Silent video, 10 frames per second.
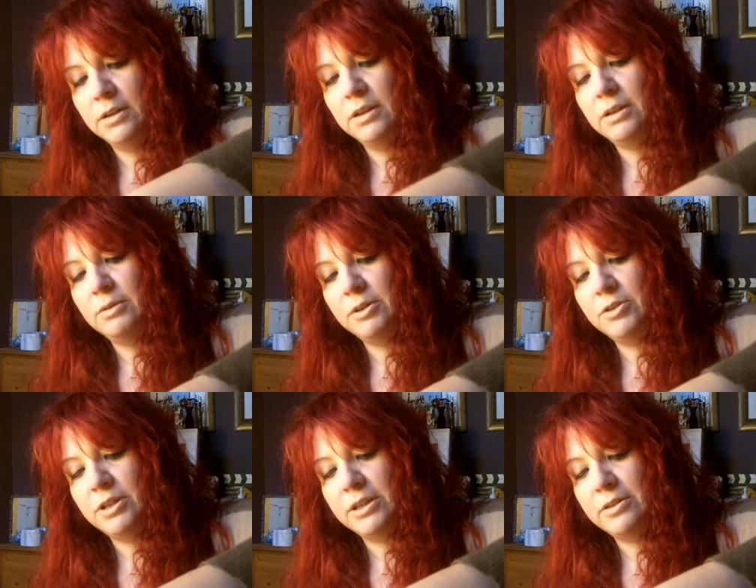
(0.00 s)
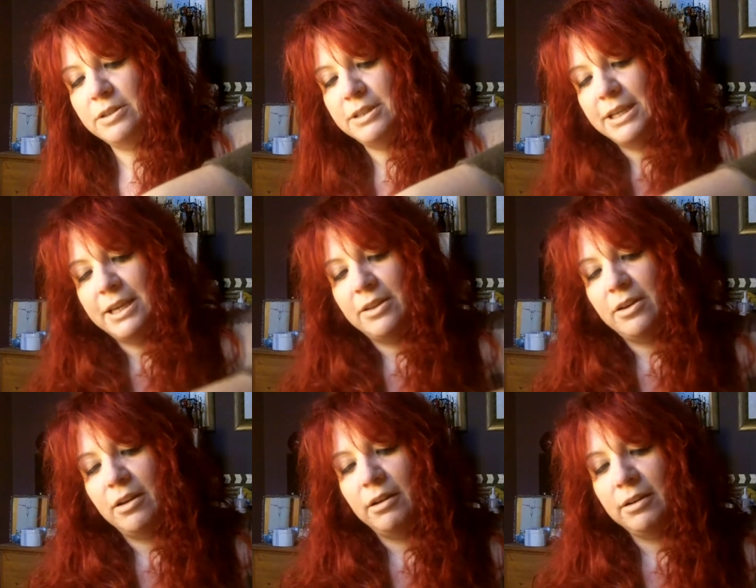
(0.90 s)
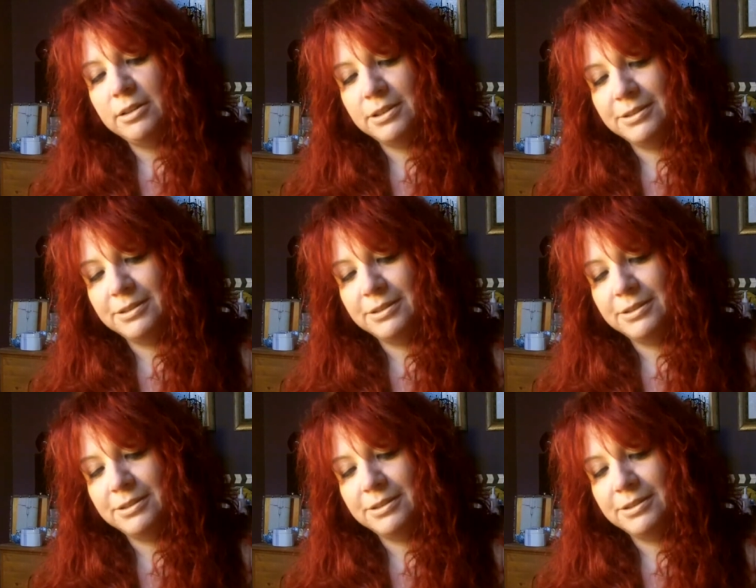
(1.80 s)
And I'm going to try not to tear the heart.